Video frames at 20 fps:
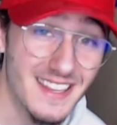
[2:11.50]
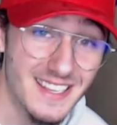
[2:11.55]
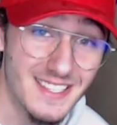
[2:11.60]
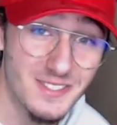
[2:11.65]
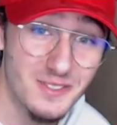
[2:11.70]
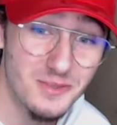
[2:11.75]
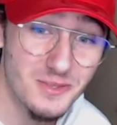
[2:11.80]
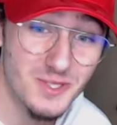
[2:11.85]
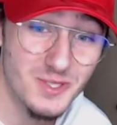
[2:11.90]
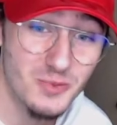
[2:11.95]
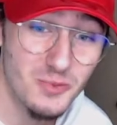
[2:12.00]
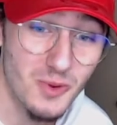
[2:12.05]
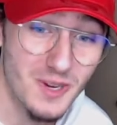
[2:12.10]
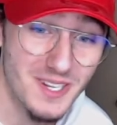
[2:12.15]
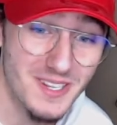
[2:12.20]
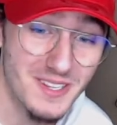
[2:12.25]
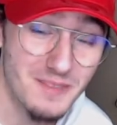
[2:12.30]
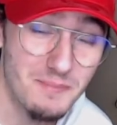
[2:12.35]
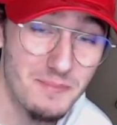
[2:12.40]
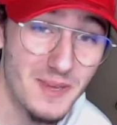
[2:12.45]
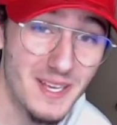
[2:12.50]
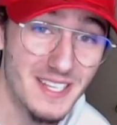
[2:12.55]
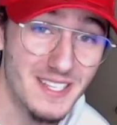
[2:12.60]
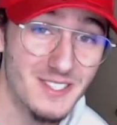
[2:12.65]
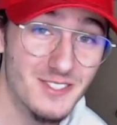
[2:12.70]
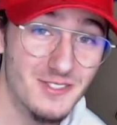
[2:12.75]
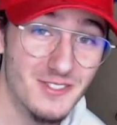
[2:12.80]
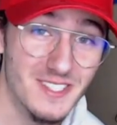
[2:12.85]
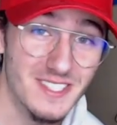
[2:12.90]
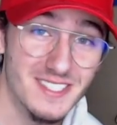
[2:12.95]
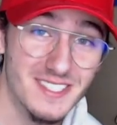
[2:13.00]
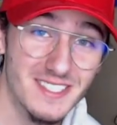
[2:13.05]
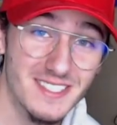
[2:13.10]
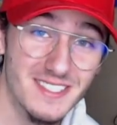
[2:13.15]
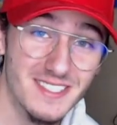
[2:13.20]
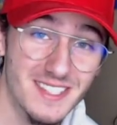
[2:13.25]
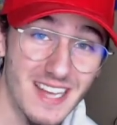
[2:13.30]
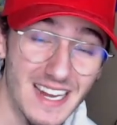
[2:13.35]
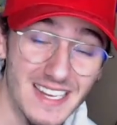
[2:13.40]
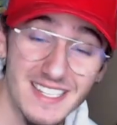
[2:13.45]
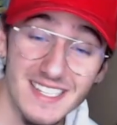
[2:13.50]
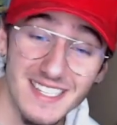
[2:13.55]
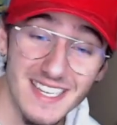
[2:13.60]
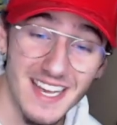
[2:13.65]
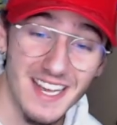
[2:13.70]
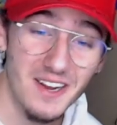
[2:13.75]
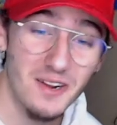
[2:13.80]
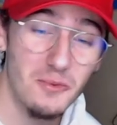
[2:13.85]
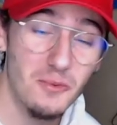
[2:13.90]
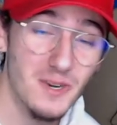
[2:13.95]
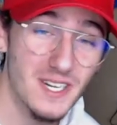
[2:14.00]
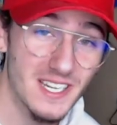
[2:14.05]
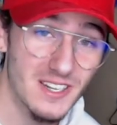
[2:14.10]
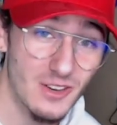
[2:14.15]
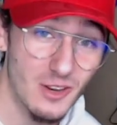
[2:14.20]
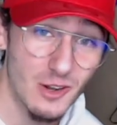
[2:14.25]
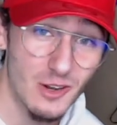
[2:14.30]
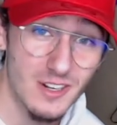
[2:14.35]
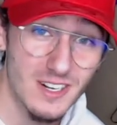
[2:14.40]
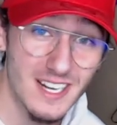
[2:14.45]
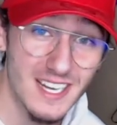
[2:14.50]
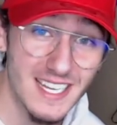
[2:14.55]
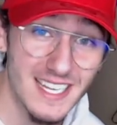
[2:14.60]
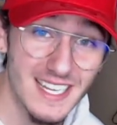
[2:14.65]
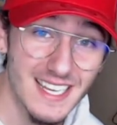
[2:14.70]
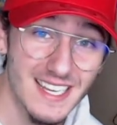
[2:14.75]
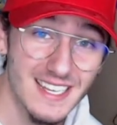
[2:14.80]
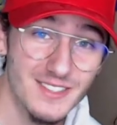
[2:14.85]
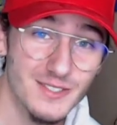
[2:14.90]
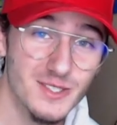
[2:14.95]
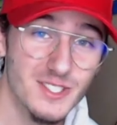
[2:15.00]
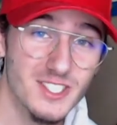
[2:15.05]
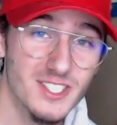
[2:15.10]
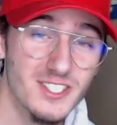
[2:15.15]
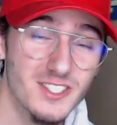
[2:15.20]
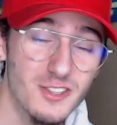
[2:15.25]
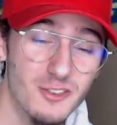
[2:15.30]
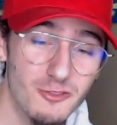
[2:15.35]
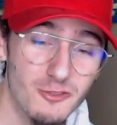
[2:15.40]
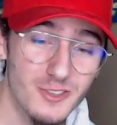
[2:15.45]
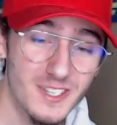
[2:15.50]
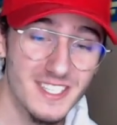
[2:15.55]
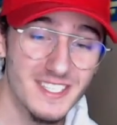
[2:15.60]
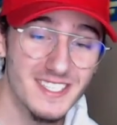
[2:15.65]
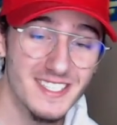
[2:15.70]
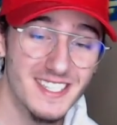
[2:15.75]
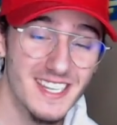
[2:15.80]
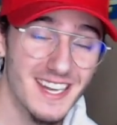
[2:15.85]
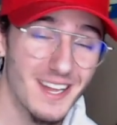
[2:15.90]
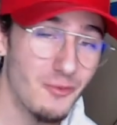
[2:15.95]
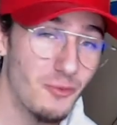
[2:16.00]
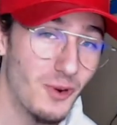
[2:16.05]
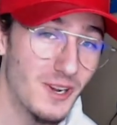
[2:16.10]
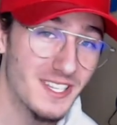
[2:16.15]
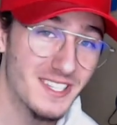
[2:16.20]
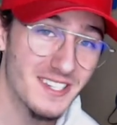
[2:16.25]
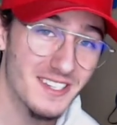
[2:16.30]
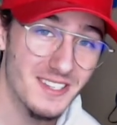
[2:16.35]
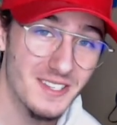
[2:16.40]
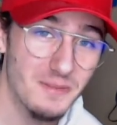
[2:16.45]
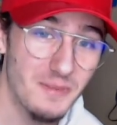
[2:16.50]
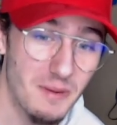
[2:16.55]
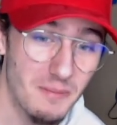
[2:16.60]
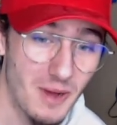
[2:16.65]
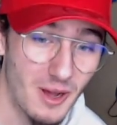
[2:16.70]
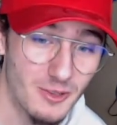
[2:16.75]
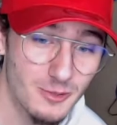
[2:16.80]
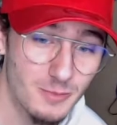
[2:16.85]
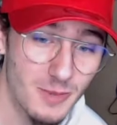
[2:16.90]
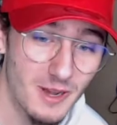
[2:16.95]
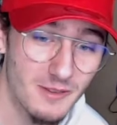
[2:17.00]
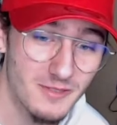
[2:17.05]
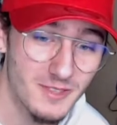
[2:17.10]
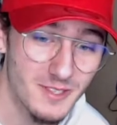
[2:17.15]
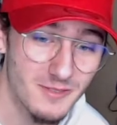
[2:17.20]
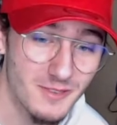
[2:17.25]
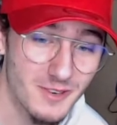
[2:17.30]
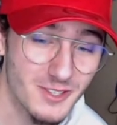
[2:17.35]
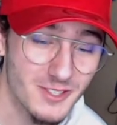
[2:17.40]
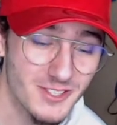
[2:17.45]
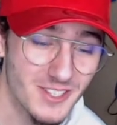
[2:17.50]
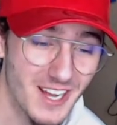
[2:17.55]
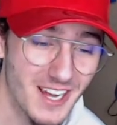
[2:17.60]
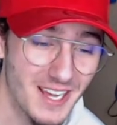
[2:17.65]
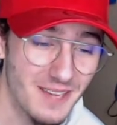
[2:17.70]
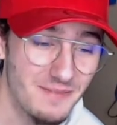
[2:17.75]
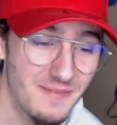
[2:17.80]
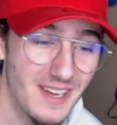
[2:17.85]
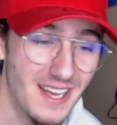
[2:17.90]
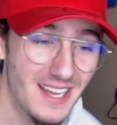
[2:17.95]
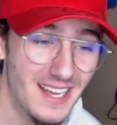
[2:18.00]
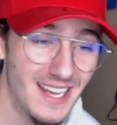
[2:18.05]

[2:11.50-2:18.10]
was one of the biggest reasons. I didn't care what it looked like. It was just the reason that I wanted to clean my mouse pad for the first time.